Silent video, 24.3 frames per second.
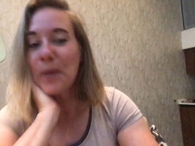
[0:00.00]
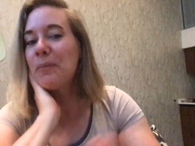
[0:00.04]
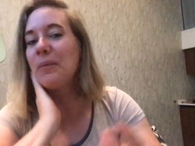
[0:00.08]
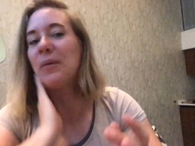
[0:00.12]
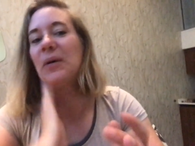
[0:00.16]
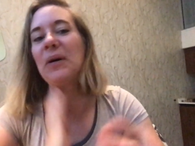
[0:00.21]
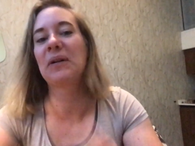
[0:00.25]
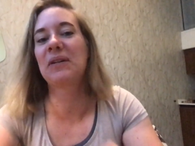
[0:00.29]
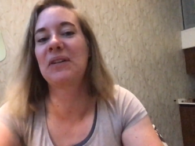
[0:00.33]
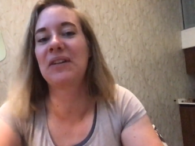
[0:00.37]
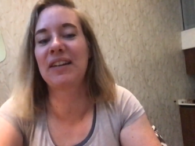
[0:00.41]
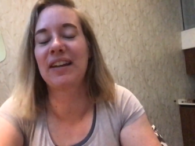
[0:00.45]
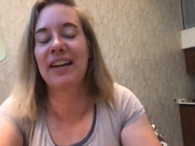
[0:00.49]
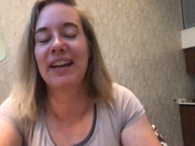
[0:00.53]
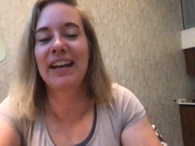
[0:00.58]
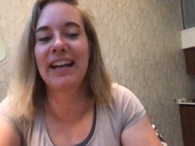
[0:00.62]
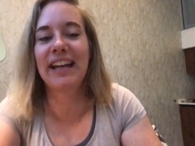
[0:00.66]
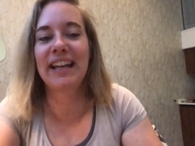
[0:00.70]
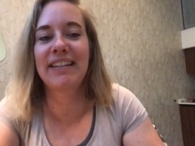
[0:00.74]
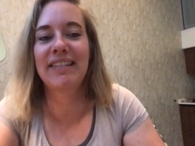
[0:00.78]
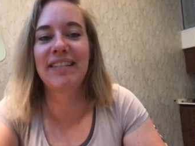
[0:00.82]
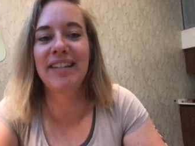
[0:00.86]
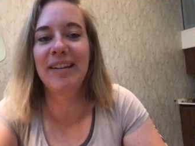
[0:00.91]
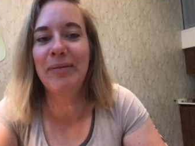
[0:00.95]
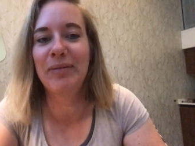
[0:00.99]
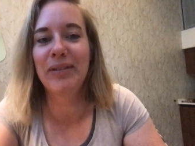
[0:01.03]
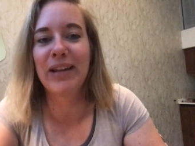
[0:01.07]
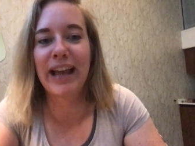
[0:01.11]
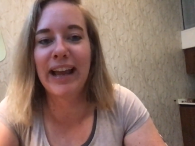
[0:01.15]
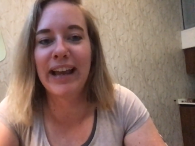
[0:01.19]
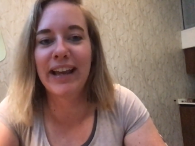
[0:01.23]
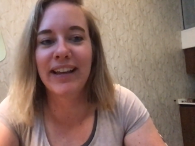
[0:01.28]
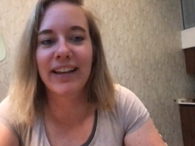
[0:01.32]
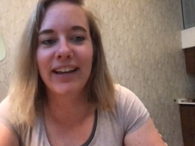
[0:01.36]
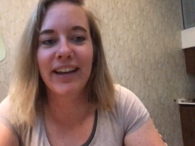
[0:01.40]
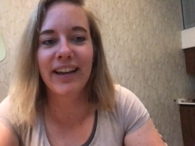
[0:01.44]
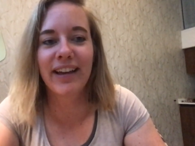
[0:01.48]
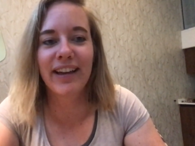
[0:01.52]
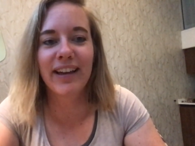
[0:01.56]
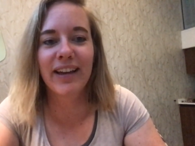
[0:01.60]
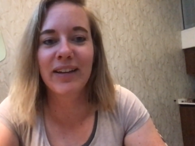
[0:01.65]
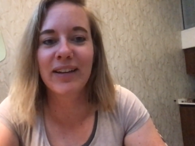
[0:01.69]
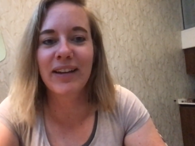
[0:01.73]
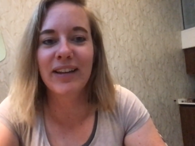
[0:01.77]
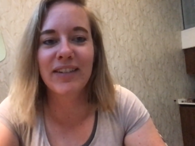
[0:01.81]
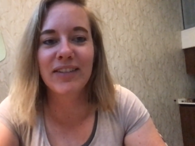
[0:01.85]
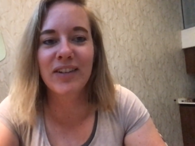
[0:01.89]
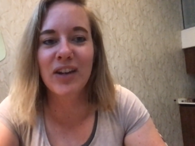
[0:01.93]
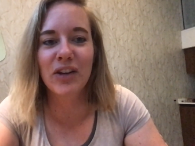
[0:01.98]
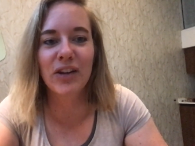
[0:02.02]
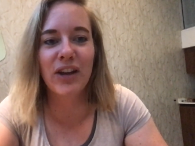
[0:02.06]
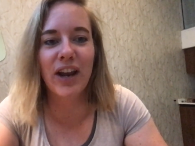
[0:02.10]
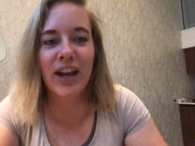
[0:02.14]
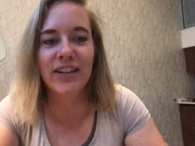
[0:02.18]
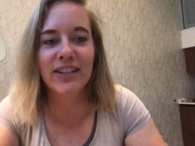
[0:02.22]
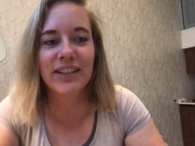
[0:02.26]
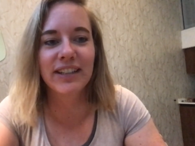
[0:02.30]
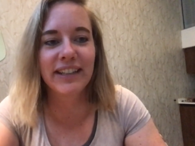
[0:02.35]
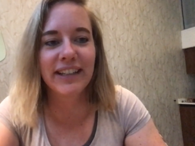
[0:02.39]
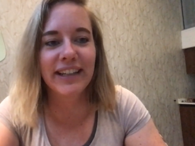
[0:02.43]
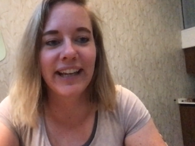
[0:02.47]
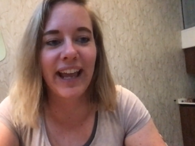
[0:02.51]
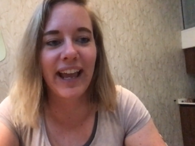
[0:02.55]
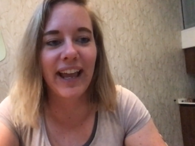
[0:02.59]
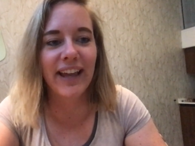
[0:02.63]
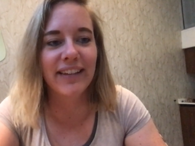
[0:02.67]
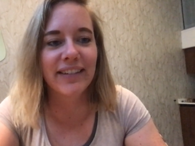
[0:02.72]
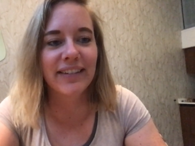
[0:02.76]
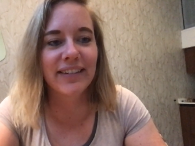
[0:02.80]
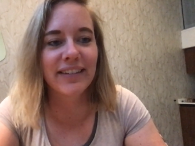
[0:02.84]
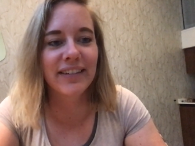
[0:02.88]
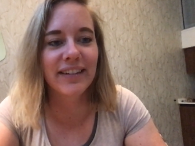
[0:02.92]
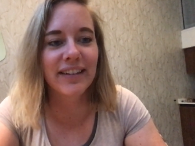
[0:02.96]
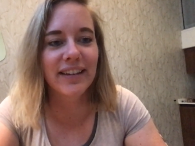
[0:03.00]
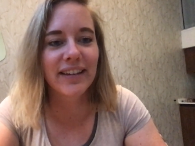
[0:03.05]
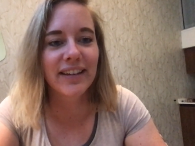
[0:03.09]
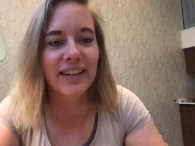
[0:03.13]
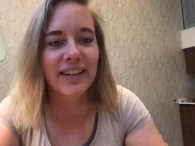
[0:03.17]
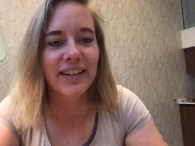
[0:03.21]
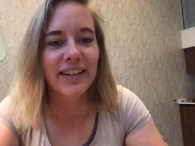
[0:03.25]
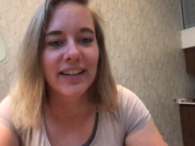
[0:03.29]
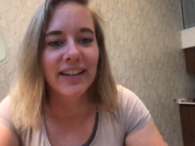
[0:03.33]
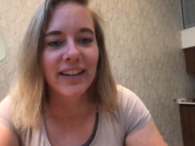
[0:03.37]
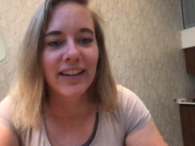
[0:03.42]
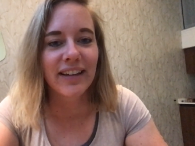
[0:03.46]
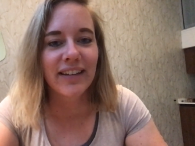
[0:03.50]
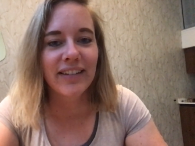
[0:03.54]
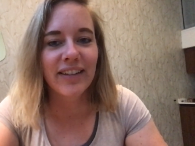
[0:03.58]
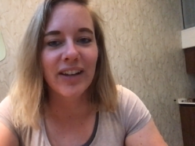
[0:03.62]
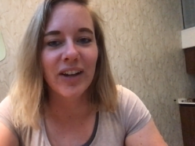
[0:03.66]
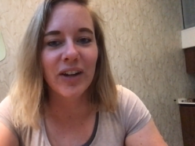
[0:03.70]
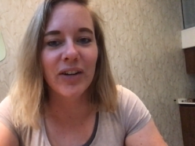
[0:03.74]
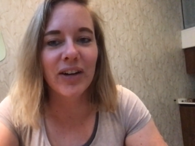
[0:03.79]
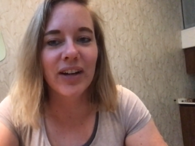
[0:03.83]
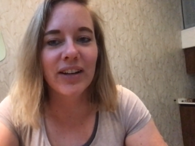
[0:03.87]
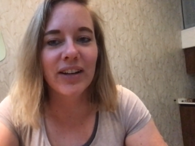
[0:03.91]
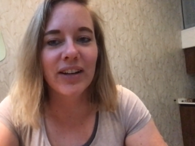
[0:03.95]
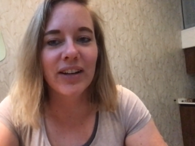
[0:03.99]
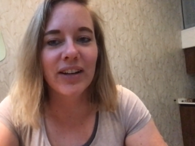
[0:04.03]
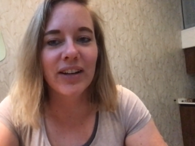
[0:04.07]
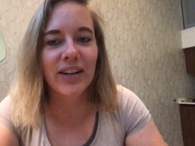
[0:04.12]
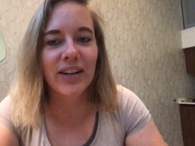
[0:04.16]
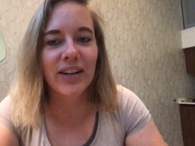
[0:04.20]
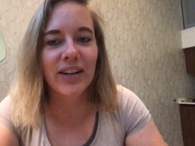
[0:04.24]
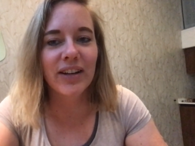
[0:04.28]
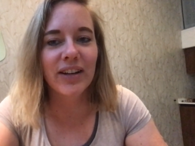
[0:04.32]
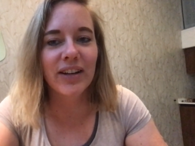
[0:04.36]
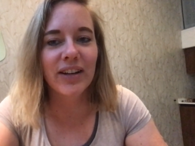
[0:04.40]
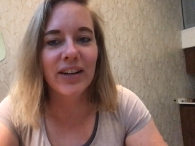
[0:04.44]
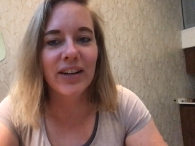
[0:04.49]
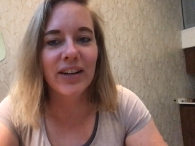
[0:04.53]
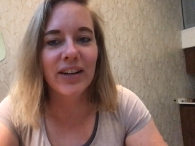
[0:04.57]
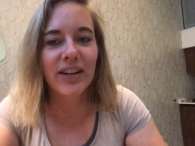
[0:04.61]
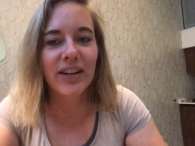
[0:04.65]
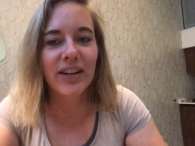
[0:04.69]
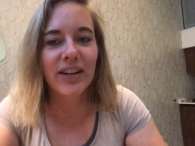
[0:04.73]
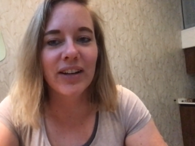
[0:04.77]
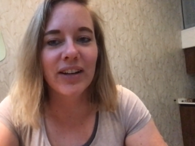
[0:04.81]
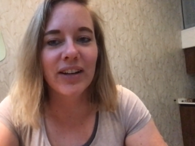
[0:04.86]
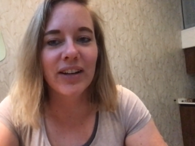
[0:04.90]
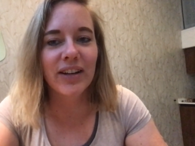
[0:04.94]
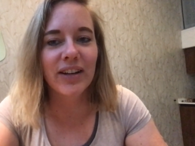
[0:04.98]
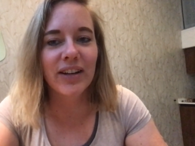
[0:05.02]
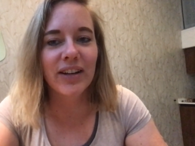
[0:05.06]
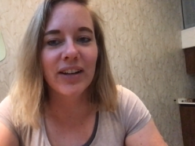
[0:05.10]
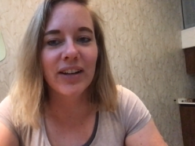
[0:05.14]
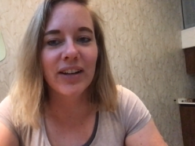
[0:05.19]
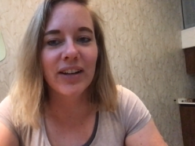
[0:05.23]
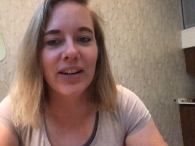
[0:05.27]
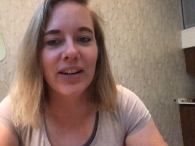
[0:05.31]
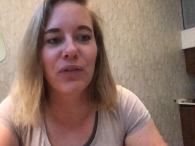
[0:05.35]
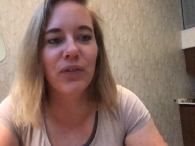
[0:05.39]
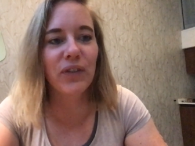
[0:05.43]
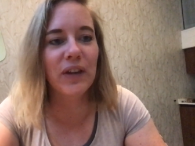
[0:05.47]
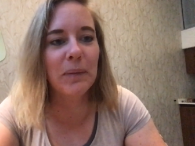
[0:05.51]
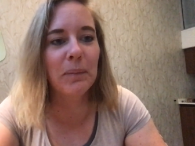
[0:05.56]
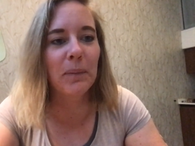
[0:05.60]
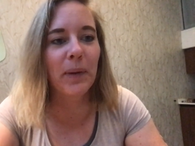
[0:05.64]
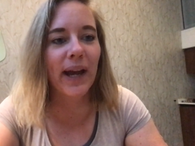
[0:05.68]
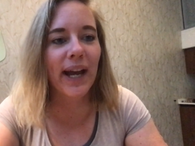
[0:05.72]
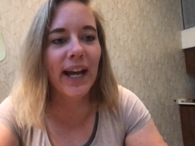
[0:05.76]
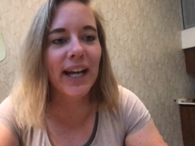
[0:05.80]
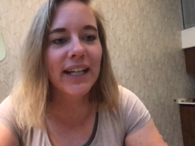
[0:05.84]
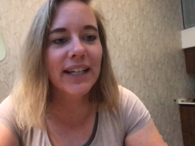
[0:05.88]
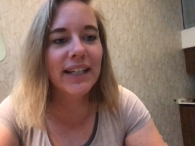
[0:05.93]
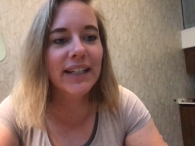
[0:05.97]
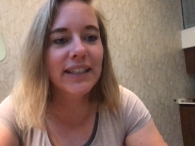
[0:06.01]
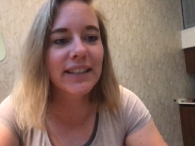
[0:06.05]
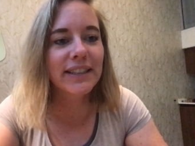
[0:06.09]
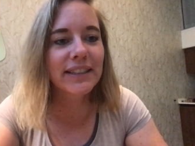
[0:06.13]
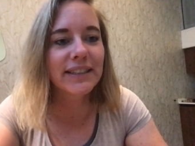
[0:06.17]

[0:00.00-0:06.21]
But it seems like that's not actually the case. So that's cool. Thanks for that feedback.